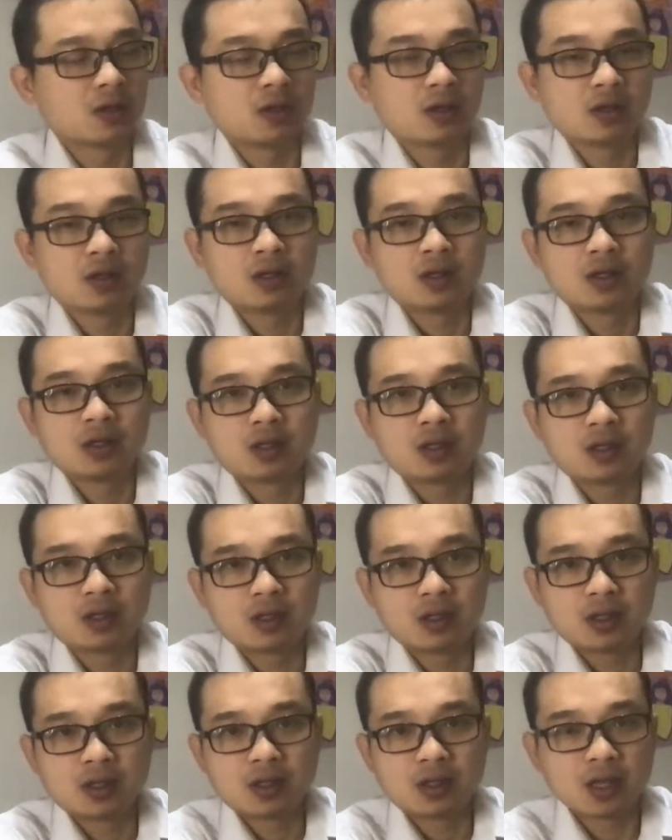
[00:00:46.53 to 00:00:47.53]

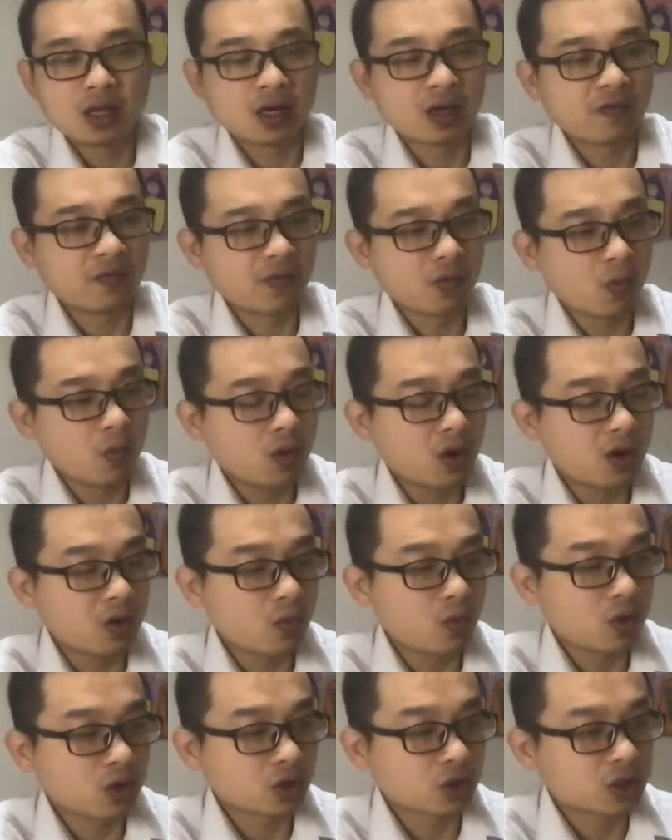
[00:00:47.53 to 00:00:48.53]
Then if you want to
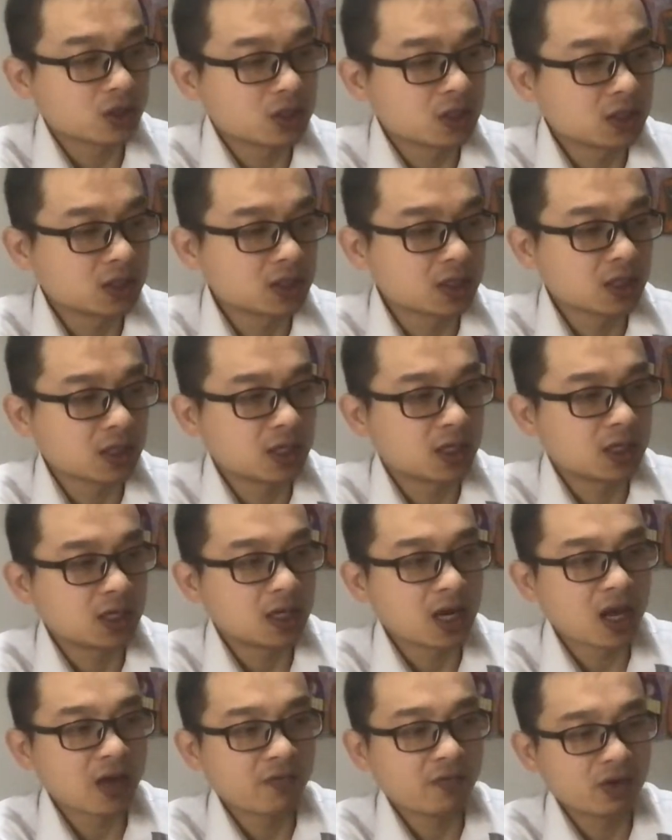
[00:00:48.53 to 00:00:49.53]
watch this
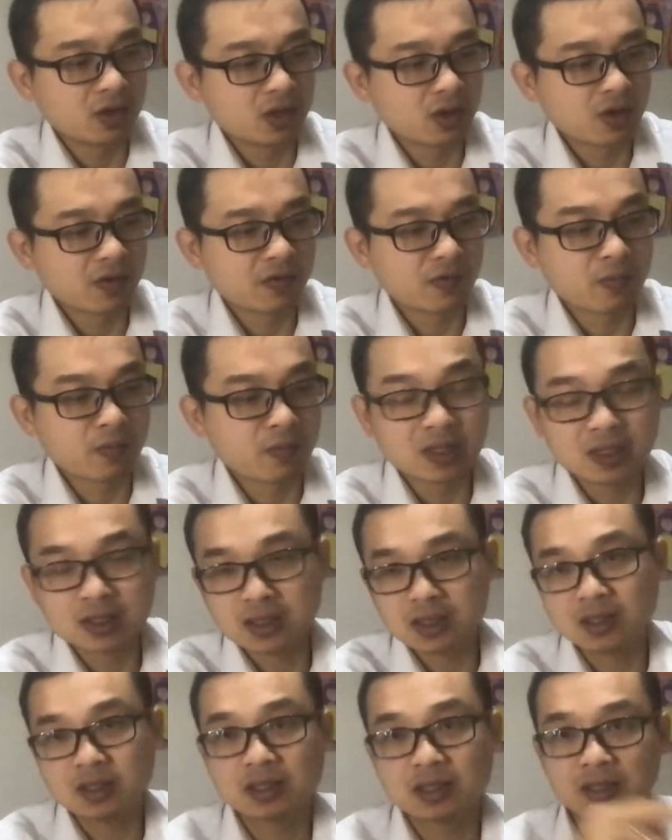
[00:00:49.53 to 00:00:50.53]
live video, if you miss
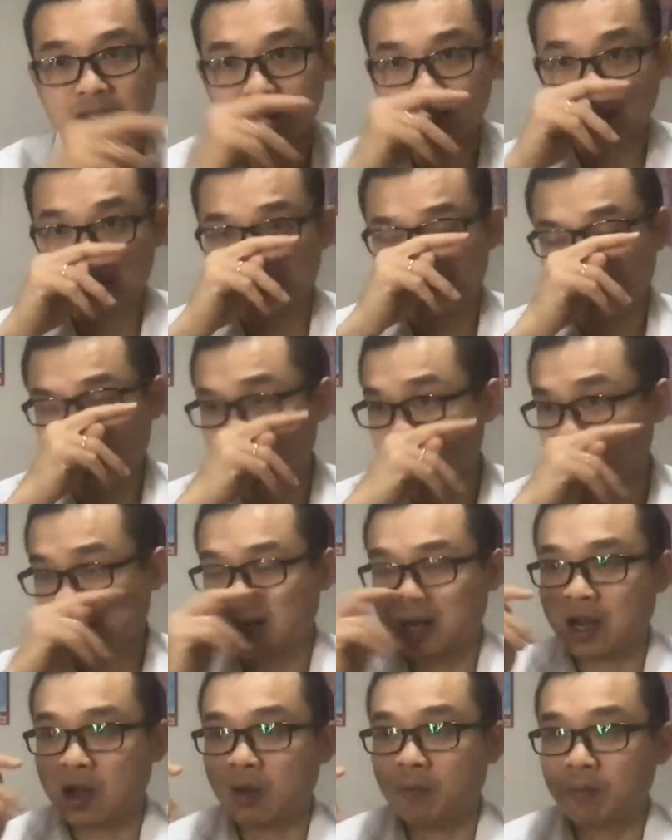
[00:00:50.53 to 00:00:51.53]
it,
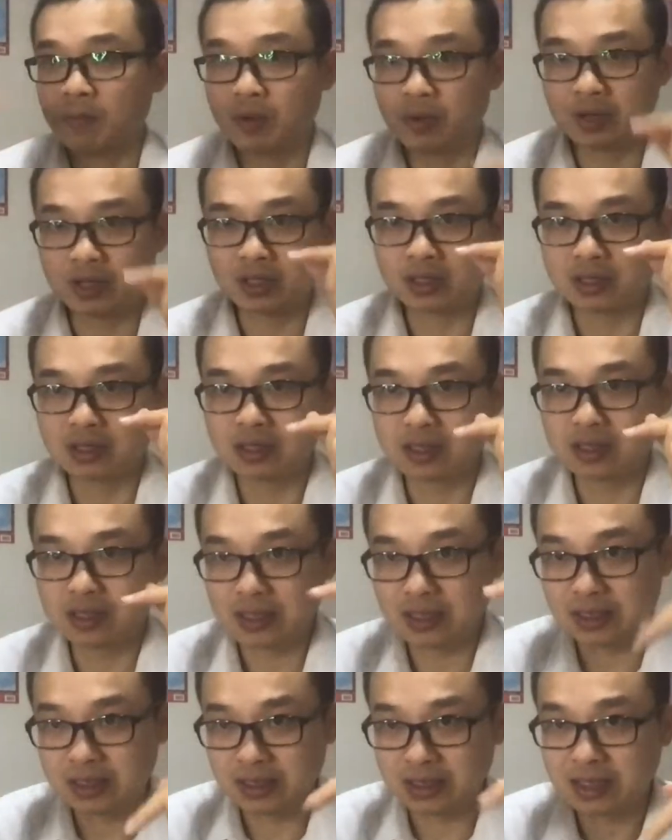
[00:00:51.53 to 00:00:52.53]
I'll put it
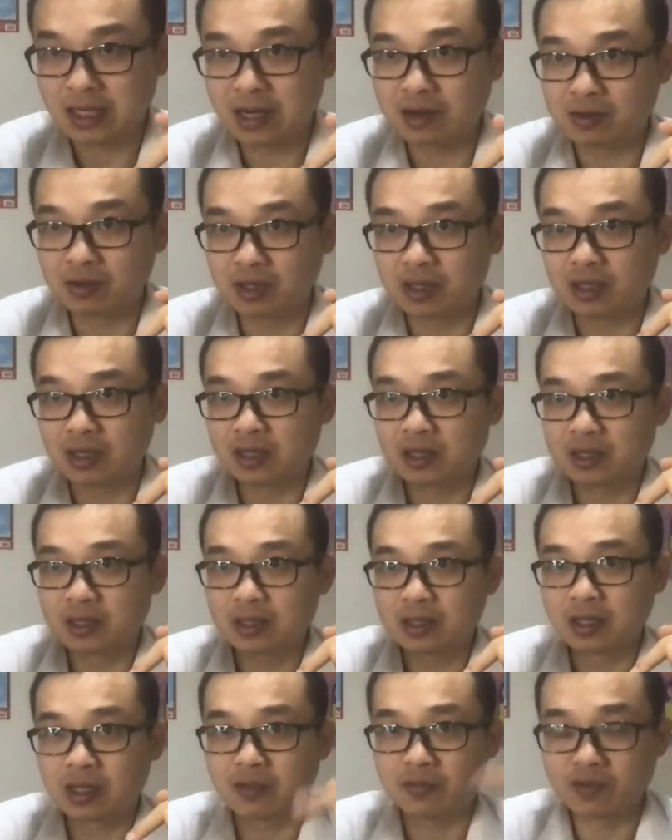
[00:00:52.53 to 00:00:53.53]
down there.
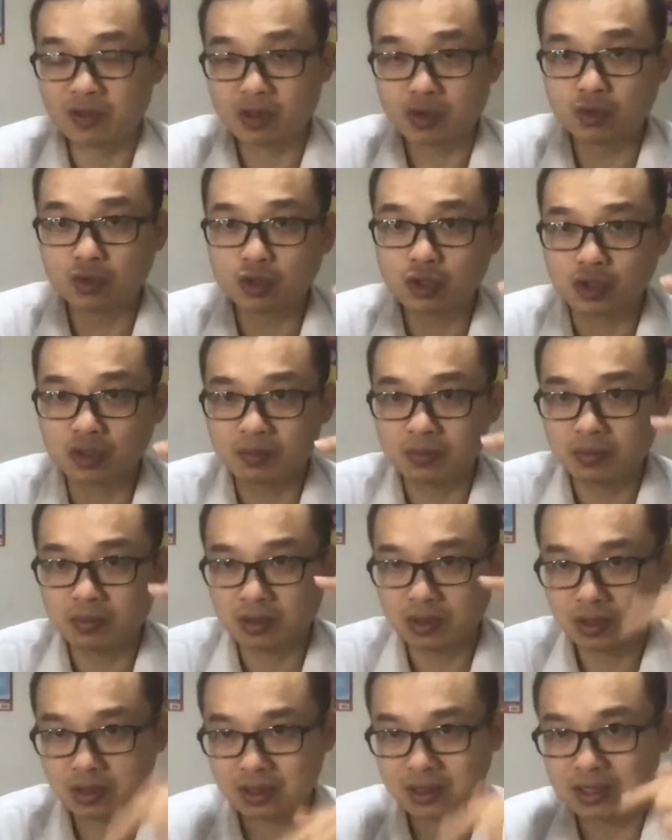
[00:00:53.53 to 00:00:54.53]
In YouTube,
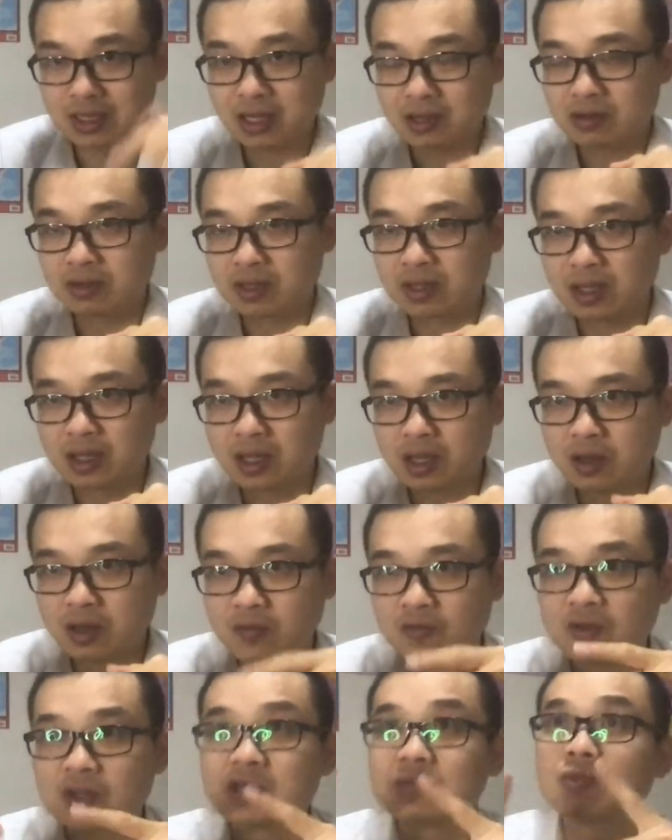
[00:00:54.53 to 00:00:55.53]
down there. In
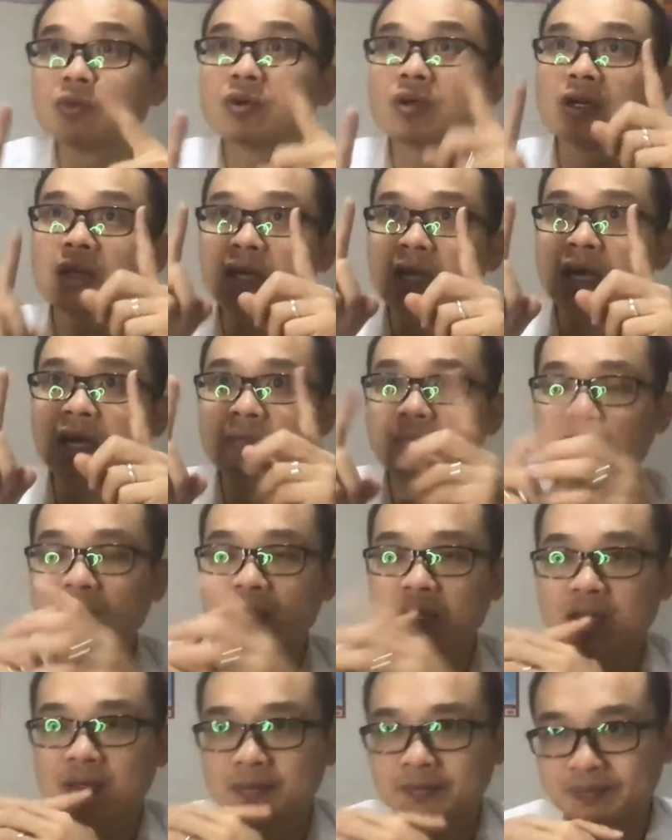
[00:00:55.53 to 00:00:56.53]
Facebook, up
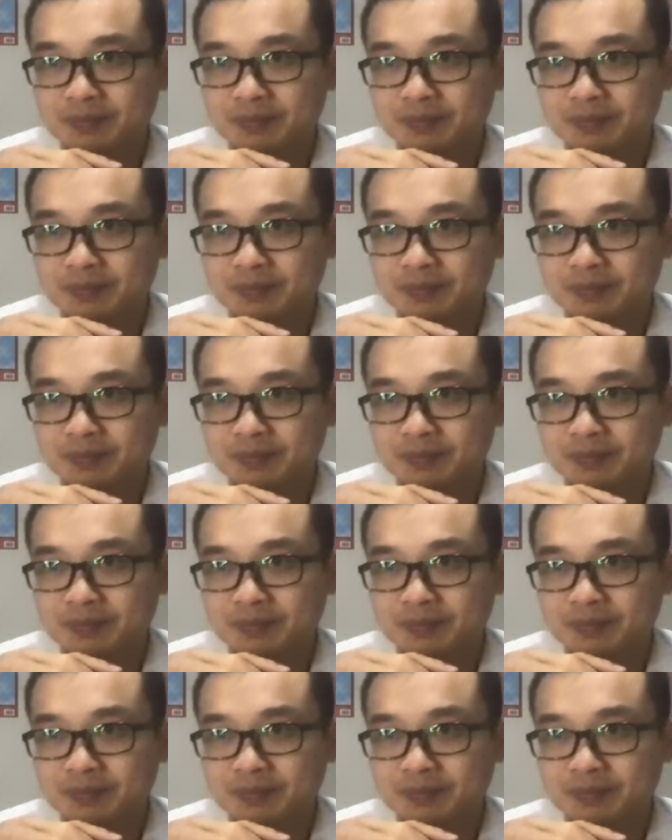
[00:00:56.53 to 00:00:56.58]
there.